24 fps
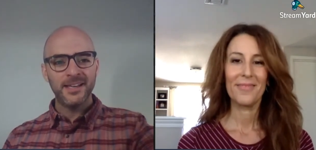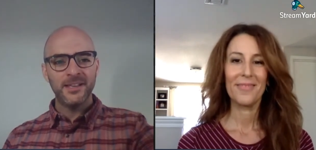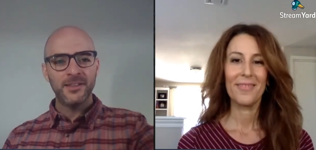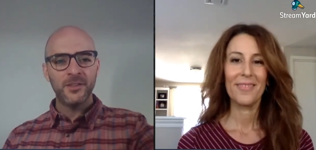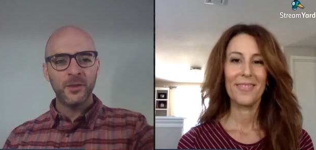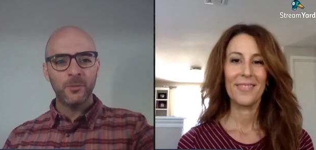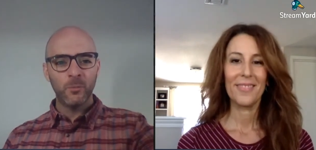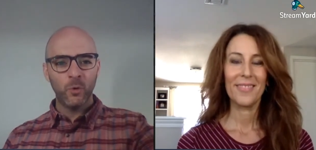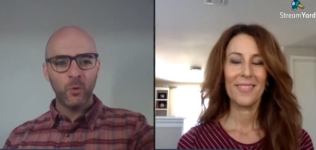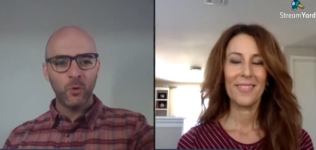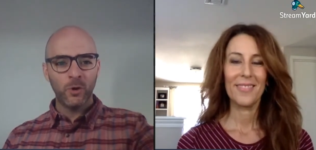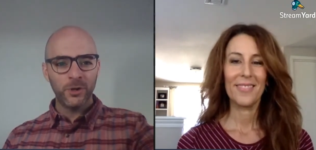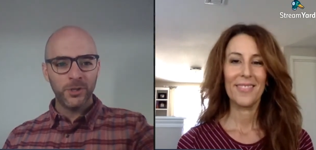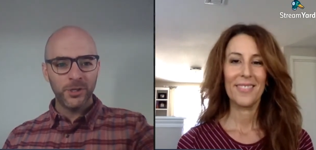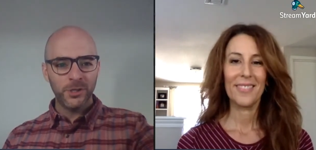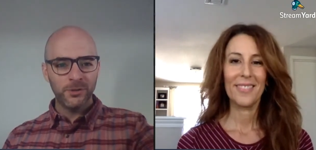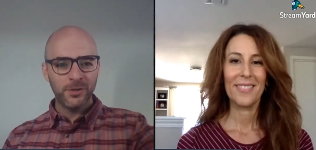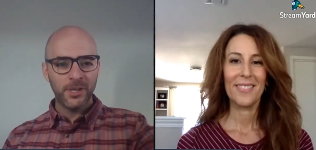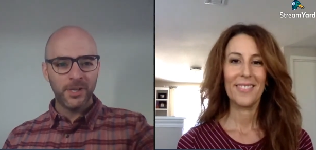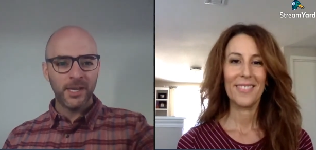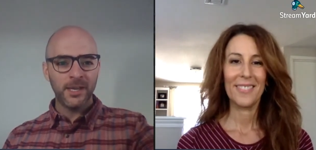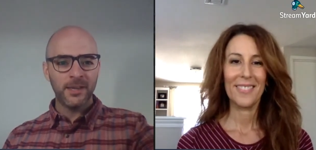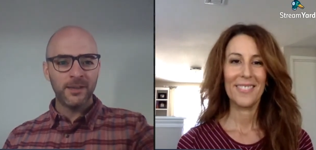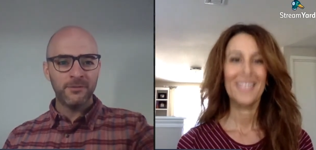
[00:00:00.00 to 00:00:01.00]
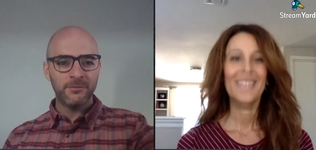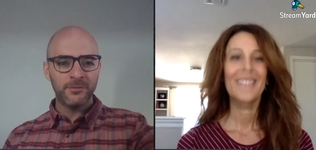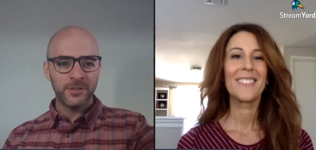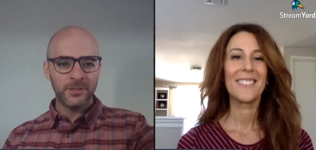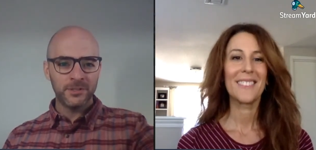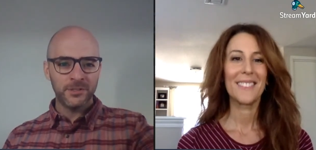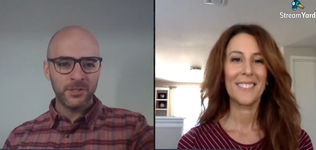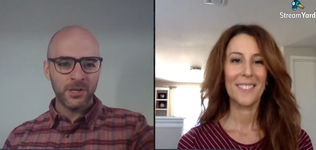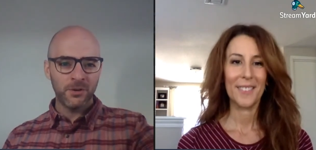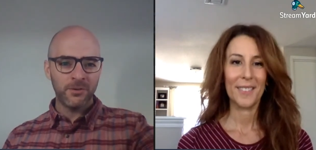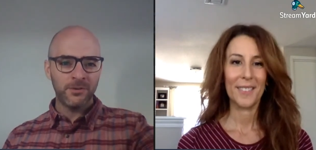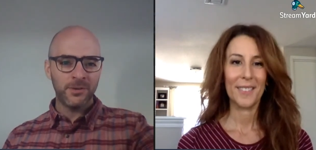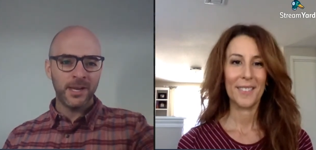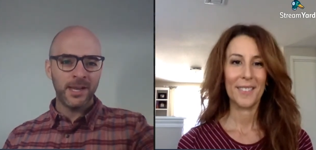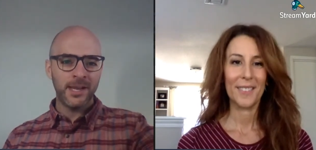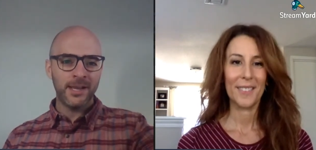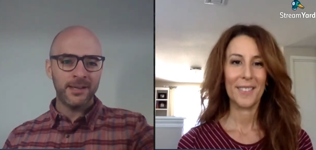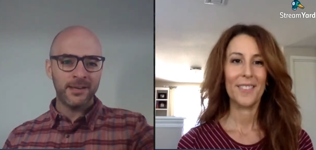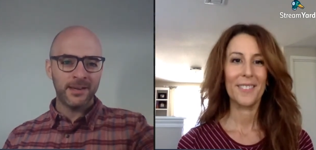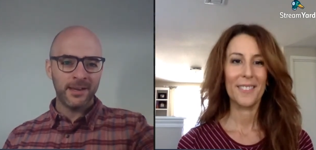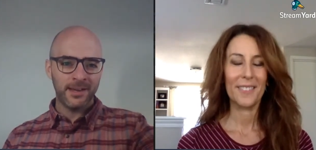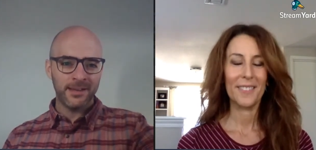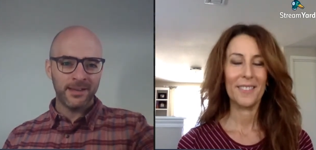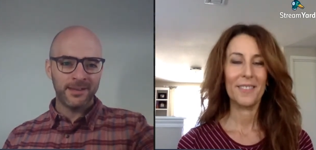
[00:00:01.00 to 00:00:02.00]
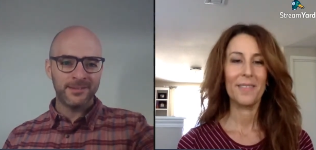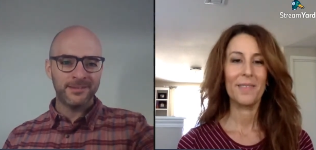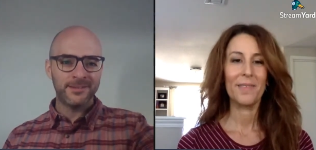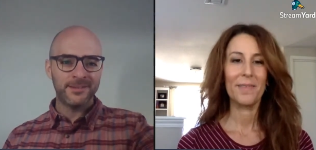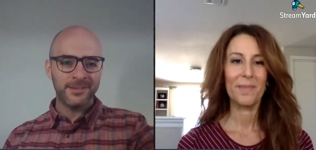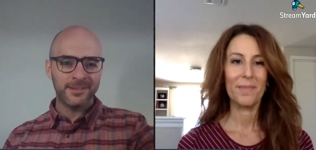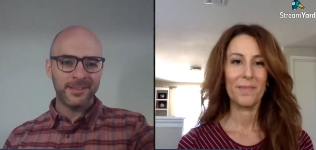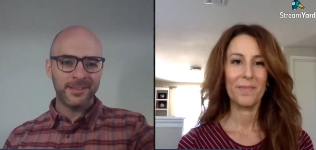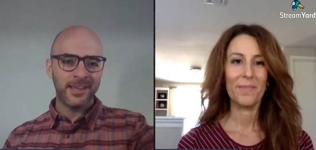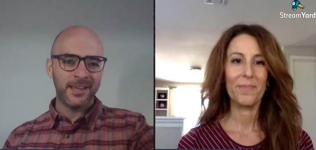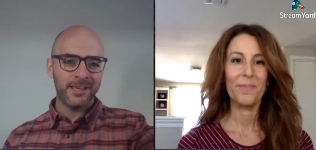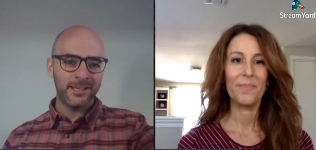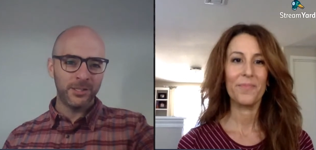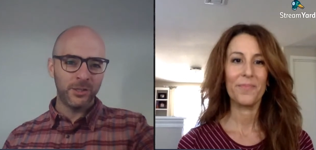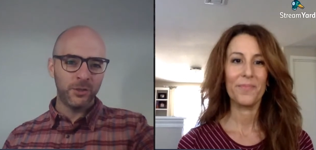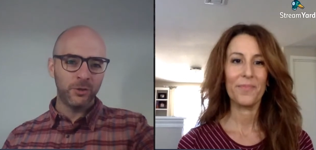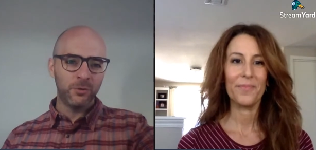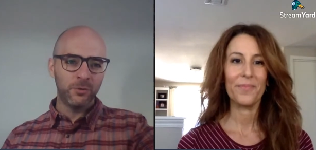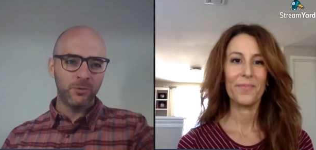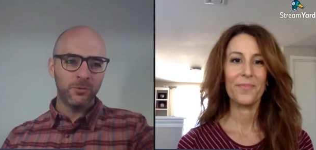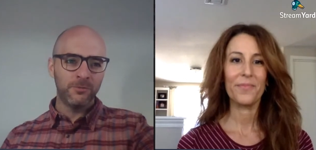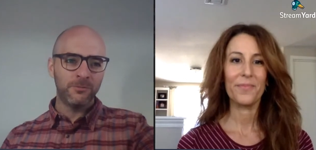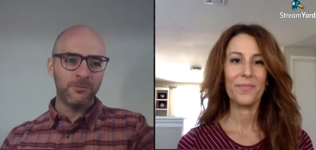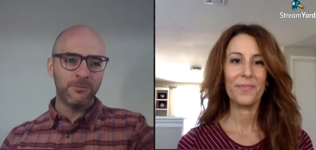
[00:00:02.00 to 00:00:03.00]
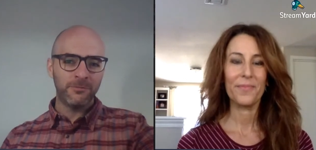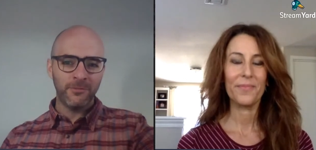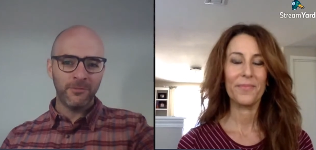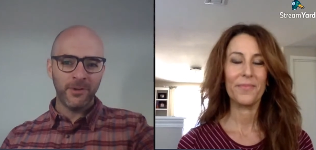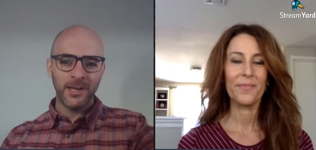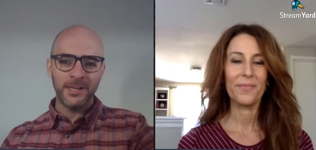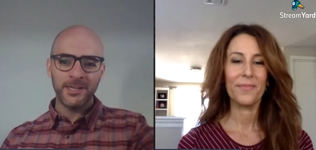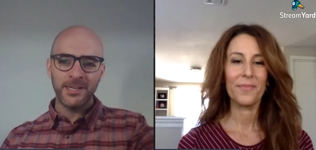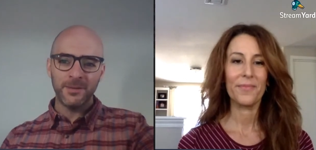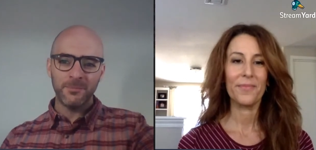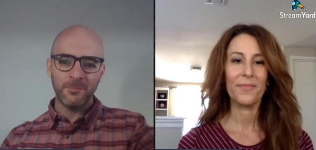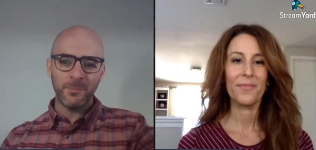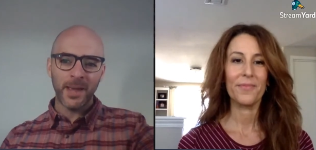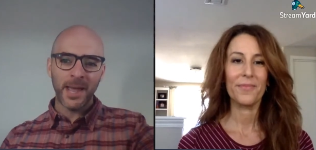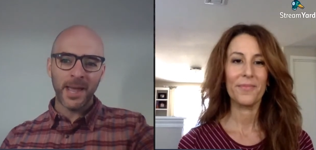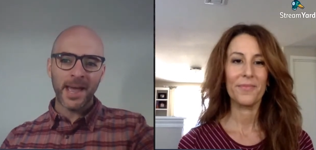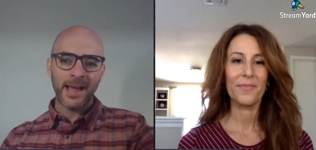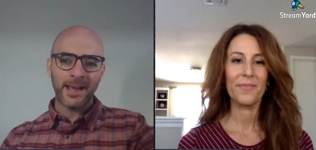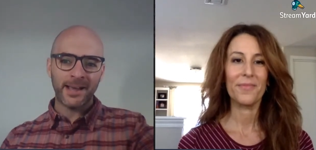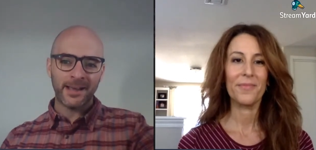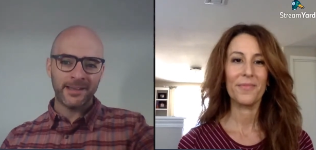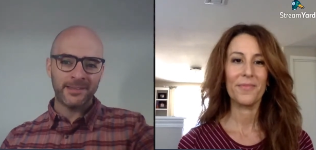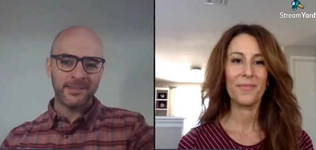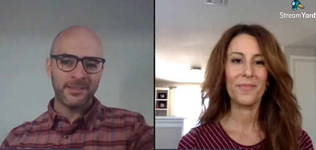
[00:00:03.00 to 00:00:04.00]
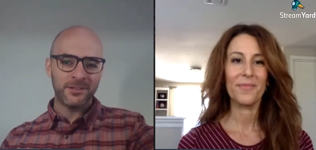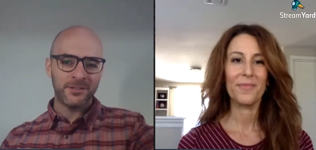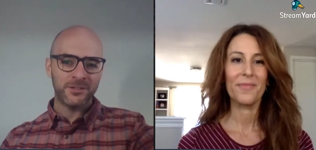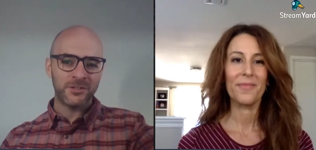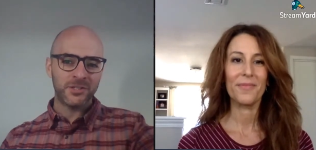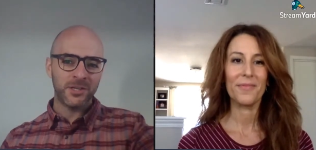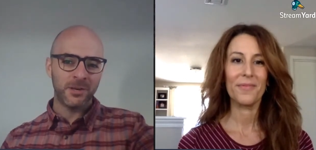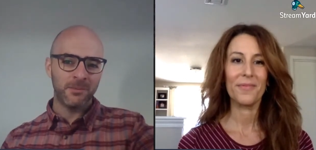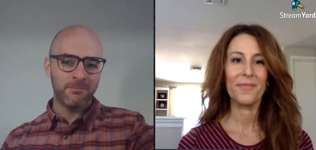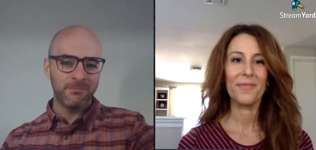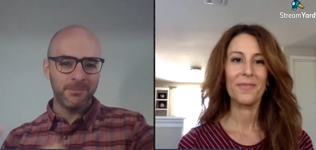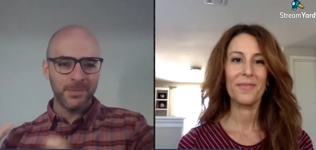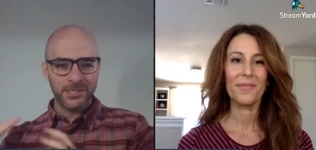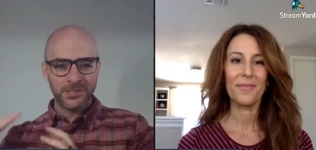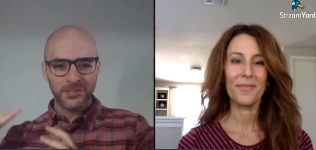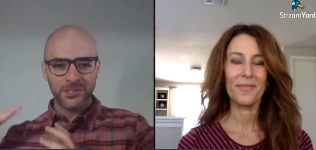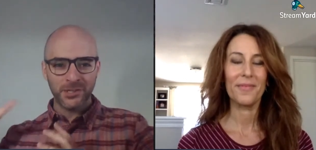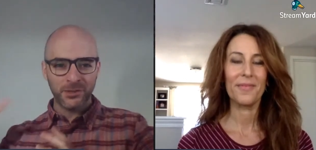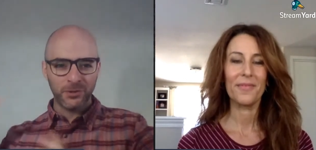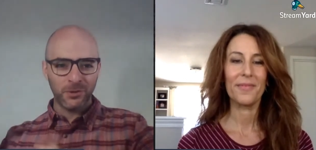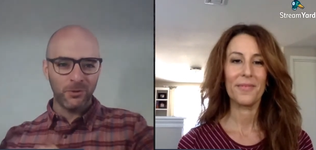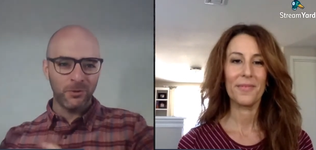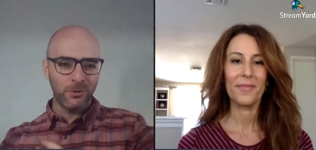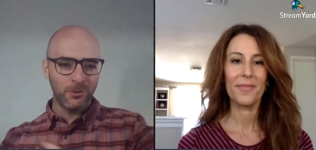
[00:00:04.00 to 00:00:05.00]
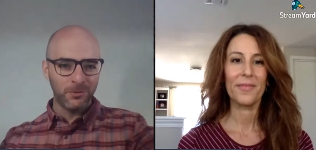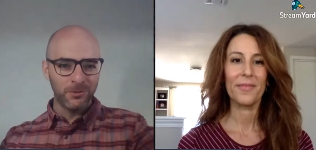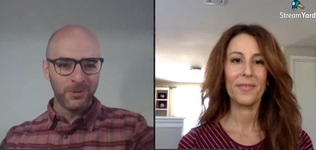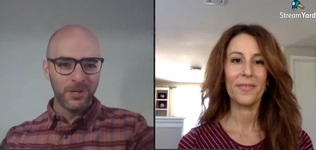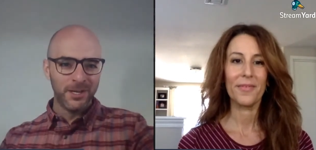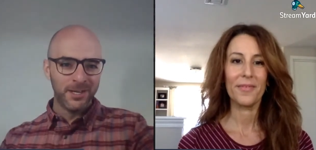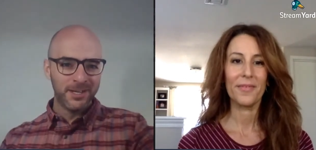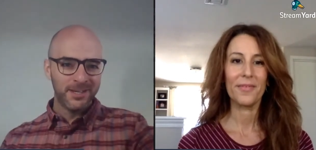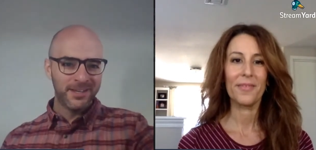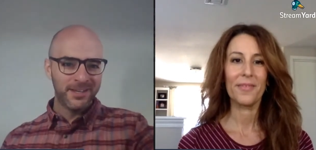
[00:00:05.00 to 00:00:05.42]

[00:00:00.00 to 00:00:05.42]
Speaker 1: the more you give and donate and that you find it back and there's some mystical